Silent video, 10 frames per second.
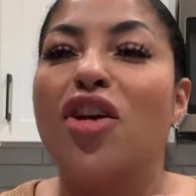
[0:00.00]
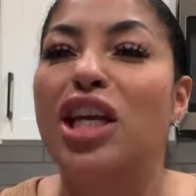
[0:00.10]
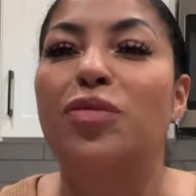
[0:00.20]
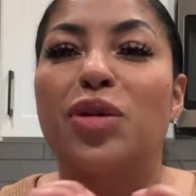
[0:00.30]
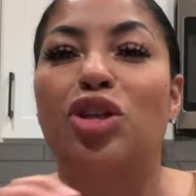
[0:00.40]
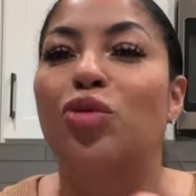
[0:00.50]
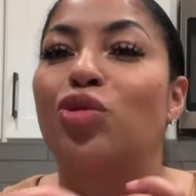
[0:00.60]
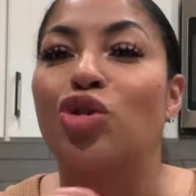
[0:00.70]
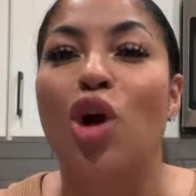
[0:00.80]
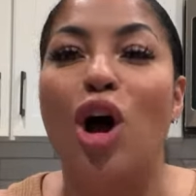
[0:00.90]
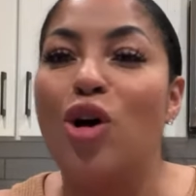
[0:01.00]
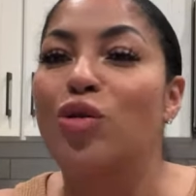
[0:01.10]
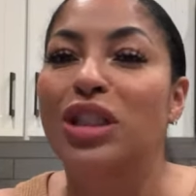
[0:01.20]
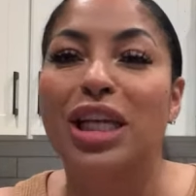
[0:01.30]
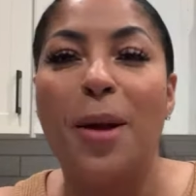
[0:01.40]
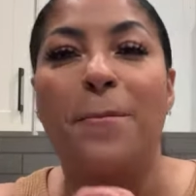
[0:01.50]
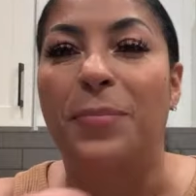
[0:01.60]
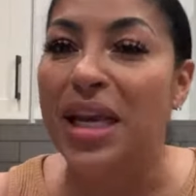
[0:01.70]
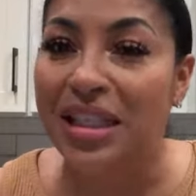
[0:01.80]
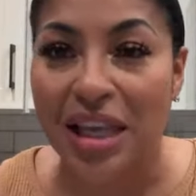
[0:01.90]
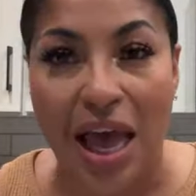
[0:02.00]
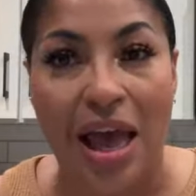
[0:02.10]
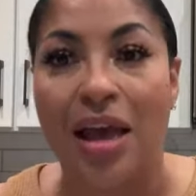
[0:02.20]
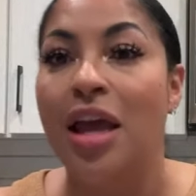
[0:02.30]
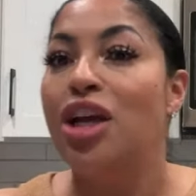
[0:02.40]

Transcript: It's be some trolls in there, big time.